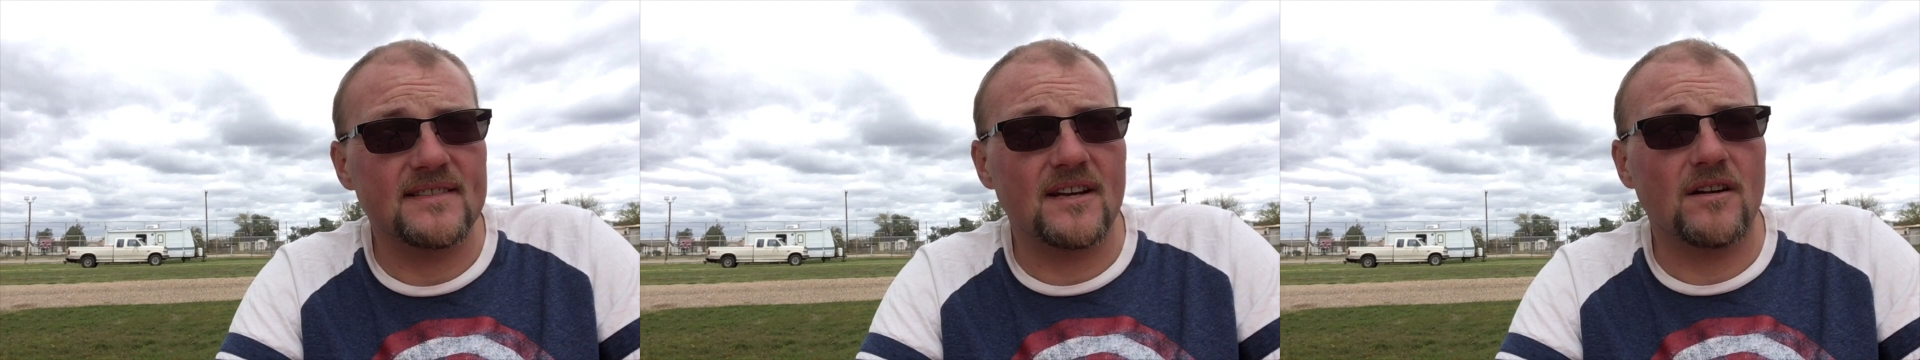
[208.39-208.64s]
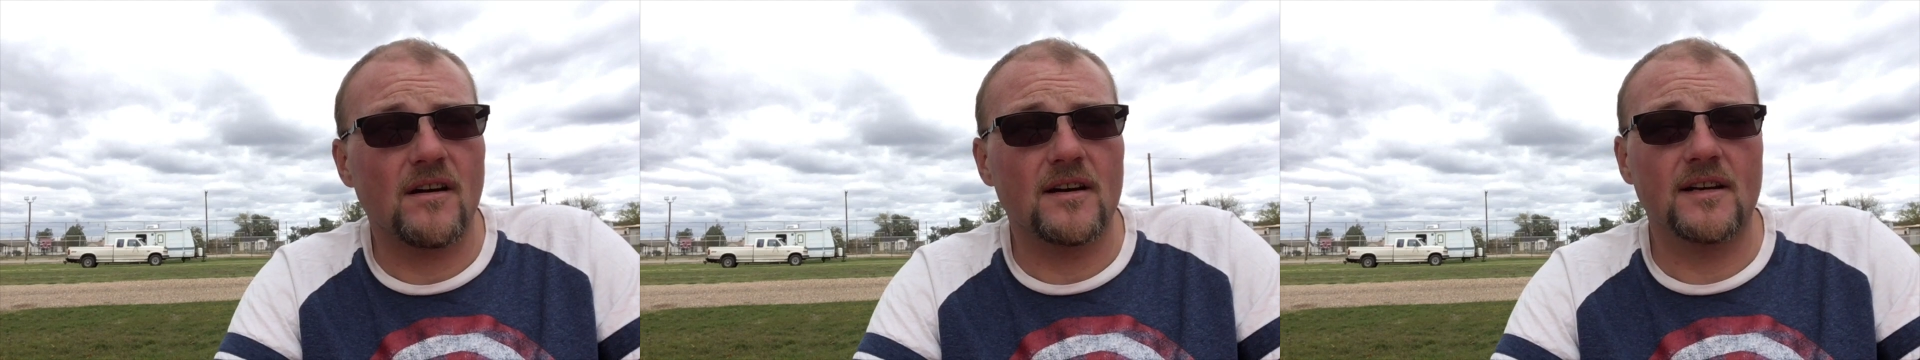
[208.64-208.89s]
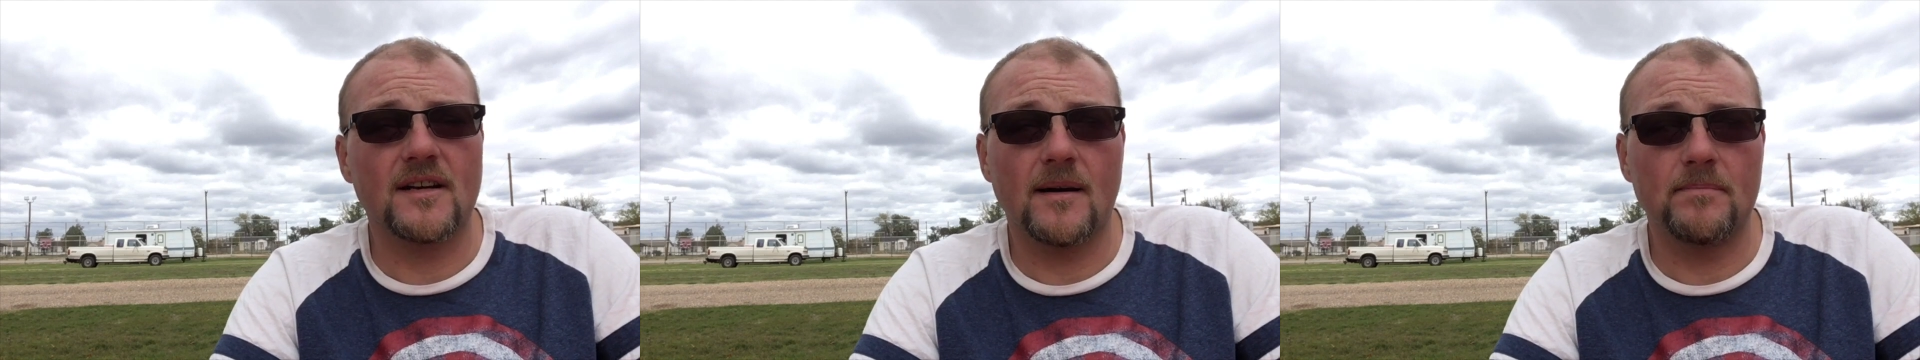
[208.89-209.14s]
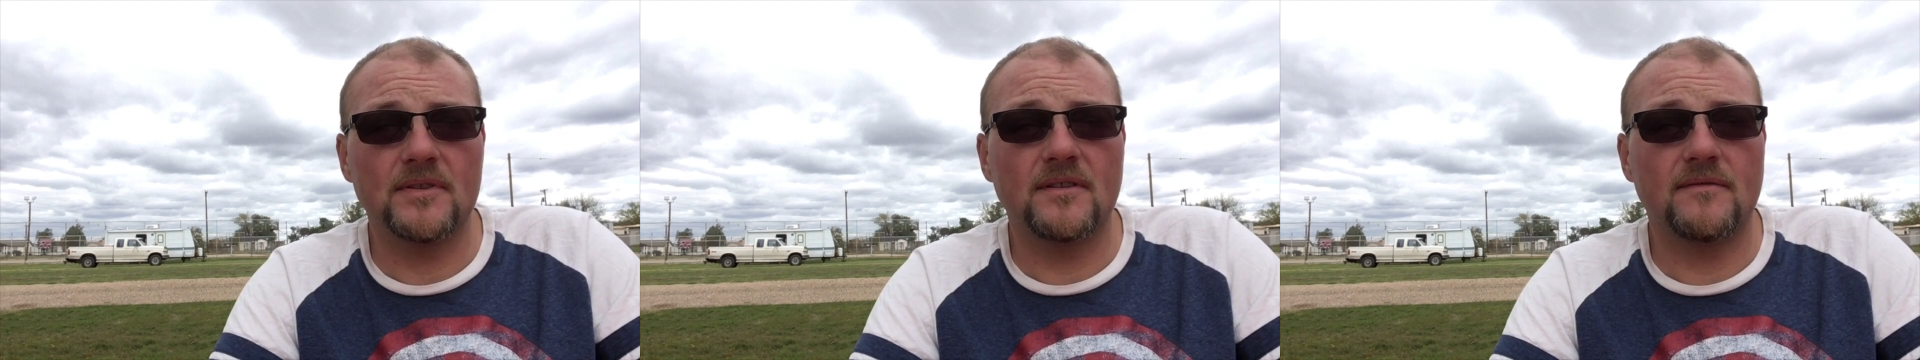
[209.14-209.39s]
There are a
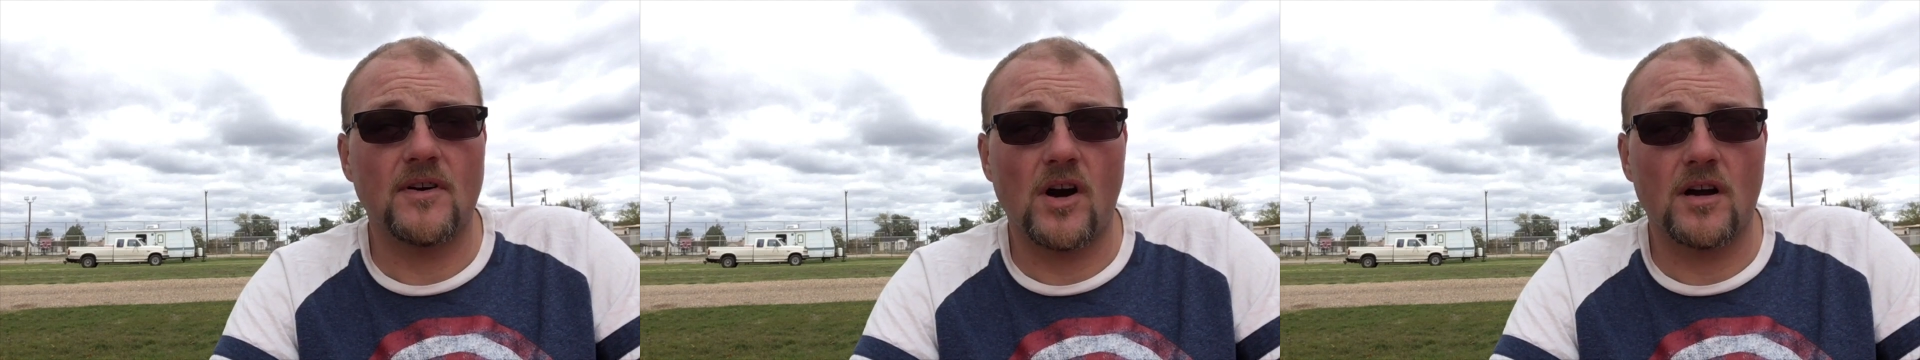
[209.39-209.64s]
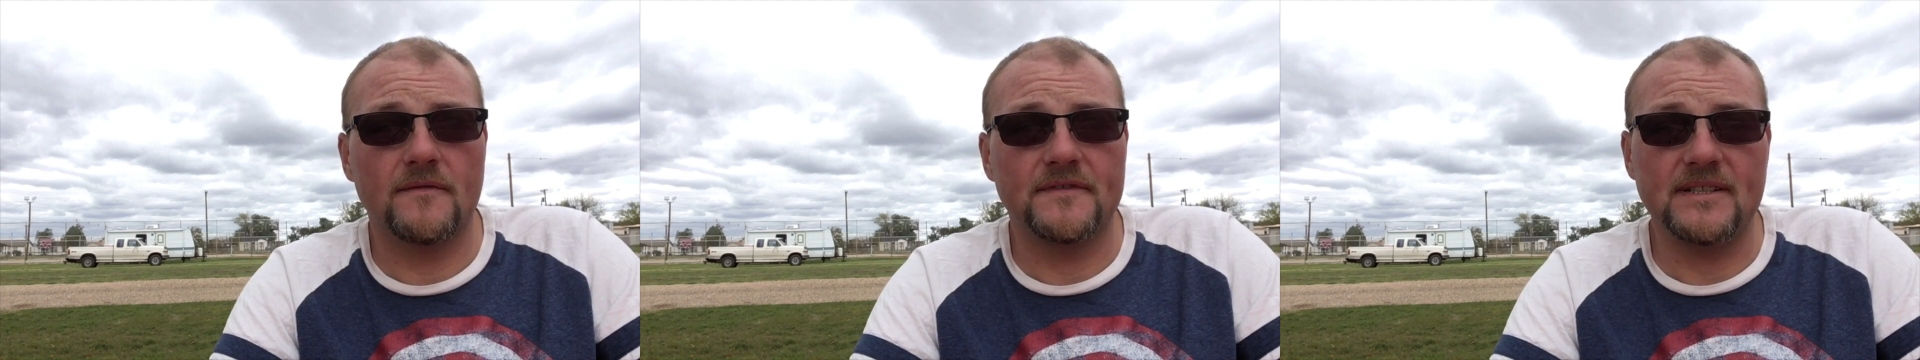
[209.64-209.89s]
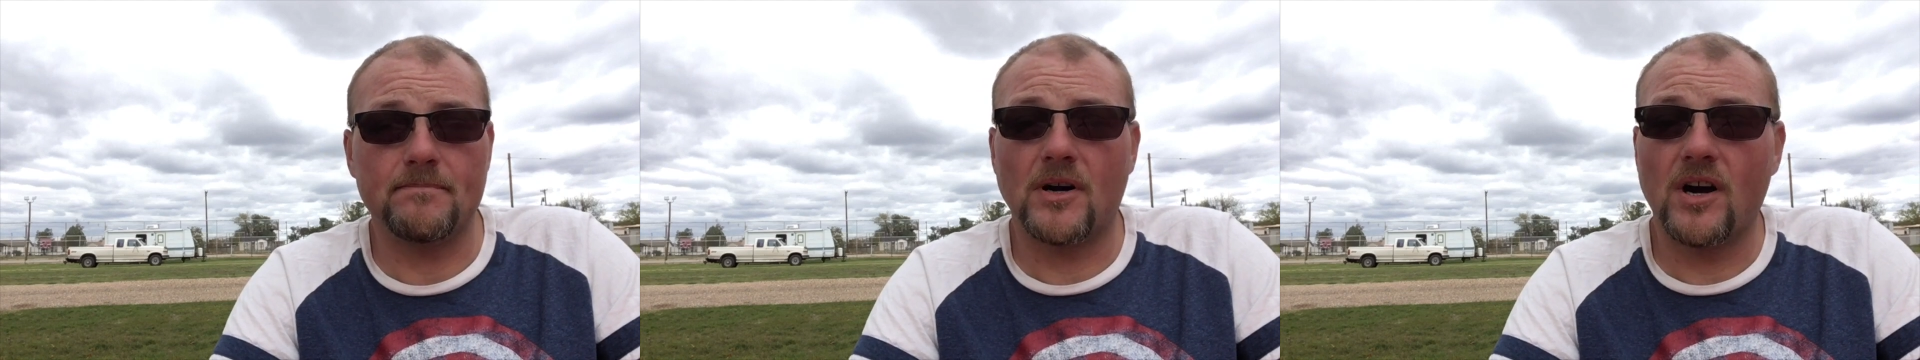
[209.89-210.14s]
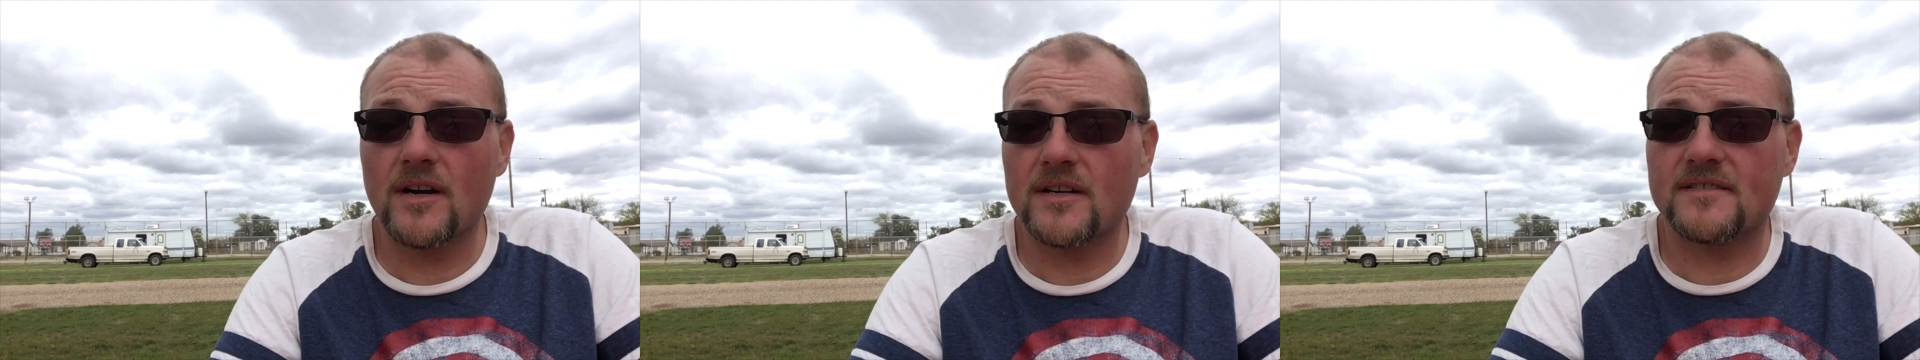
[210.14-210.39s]
couple of RV
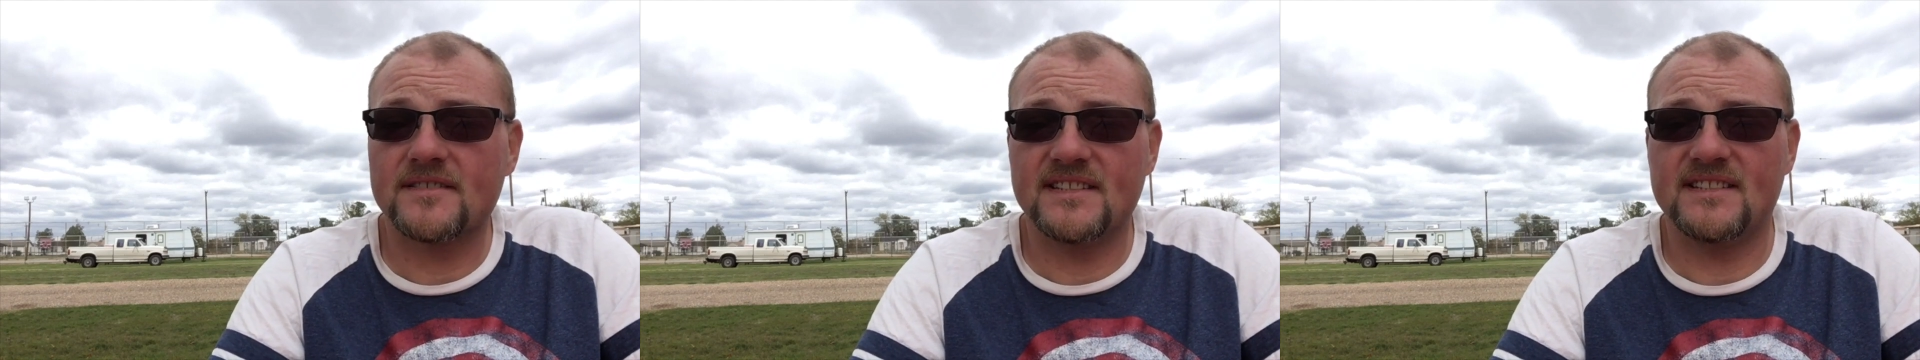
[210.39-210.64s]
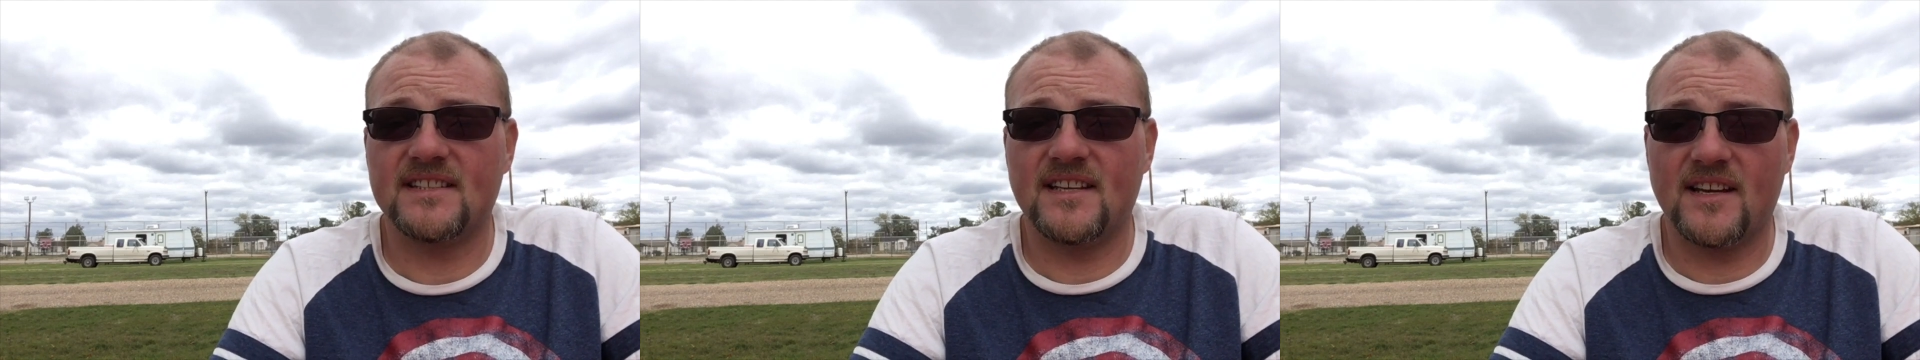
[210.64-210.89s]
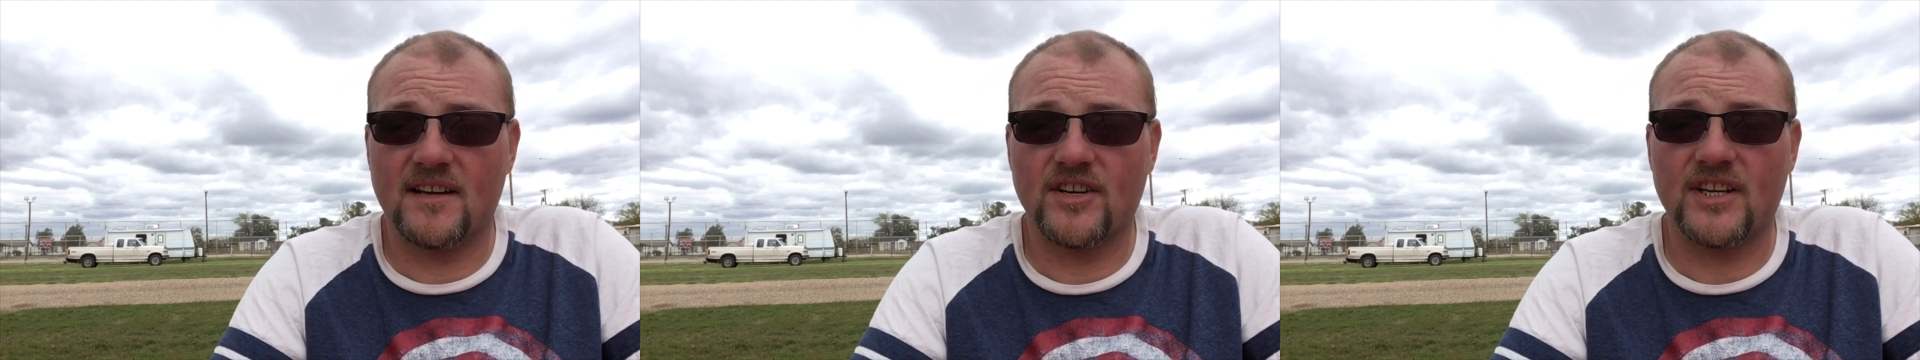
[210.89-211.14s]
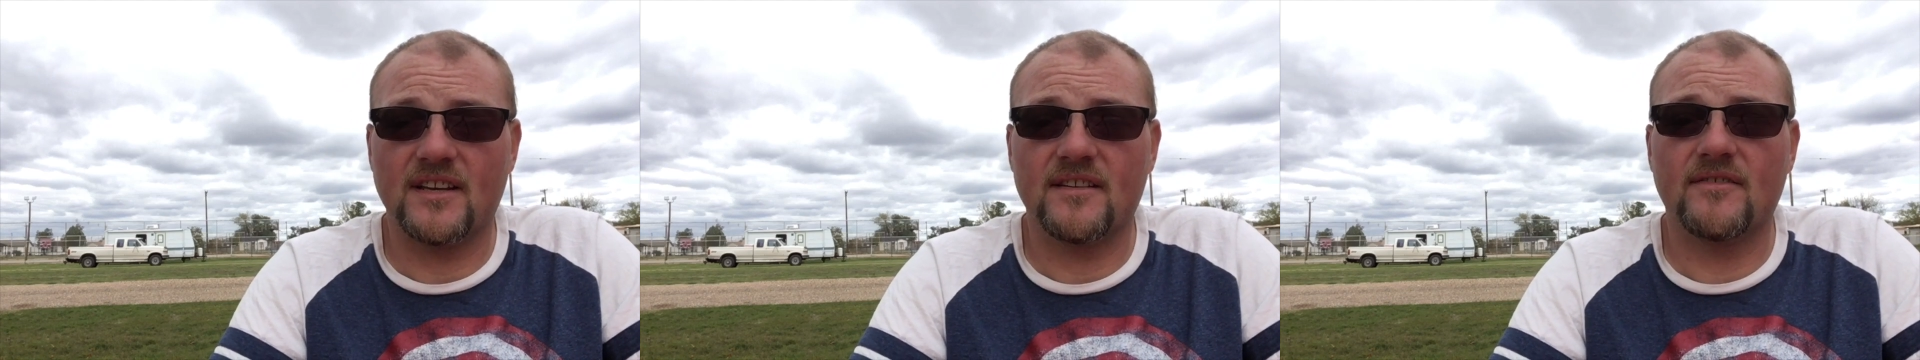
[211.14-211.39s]
parks in the
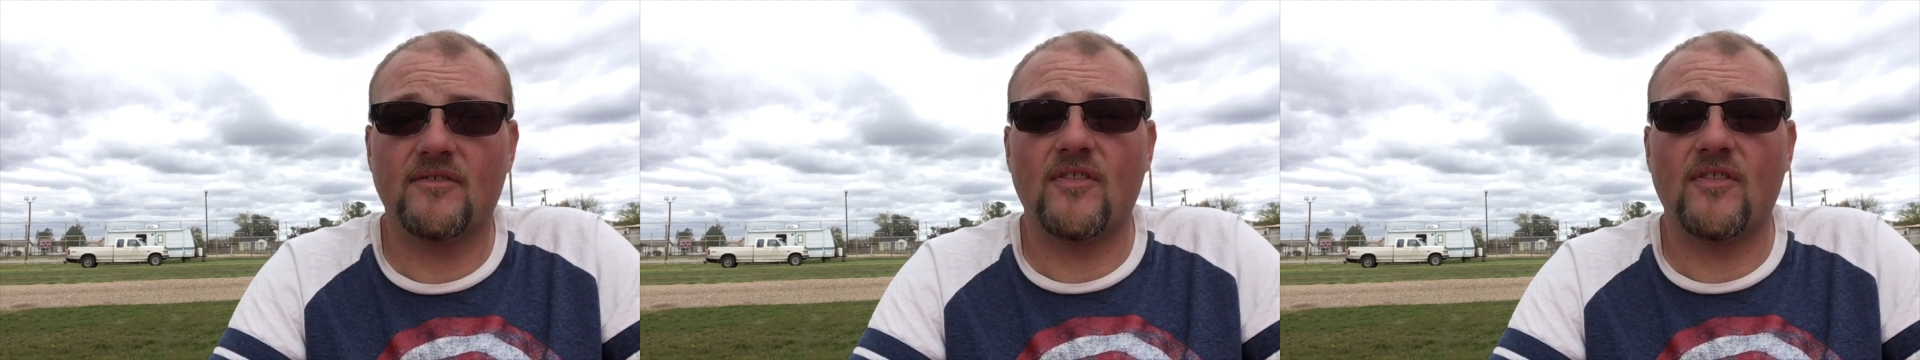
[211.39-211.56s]
area